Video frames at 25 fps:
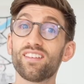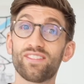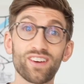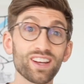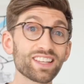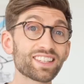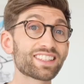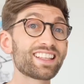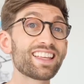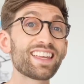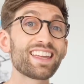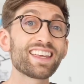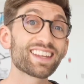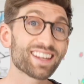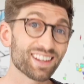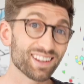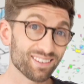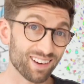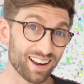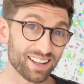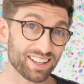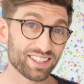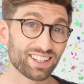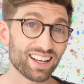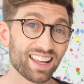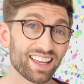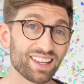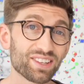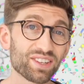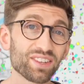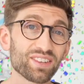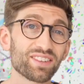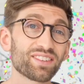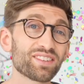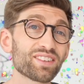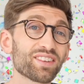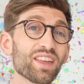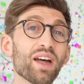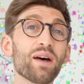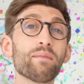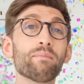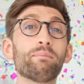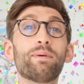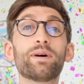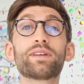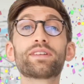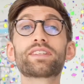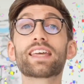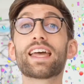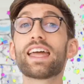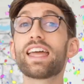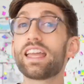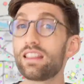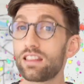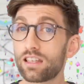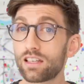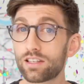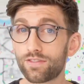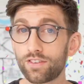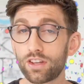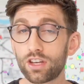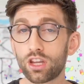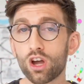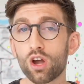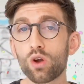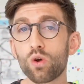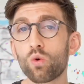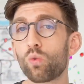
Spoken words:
firstly, congratulations. But in this video,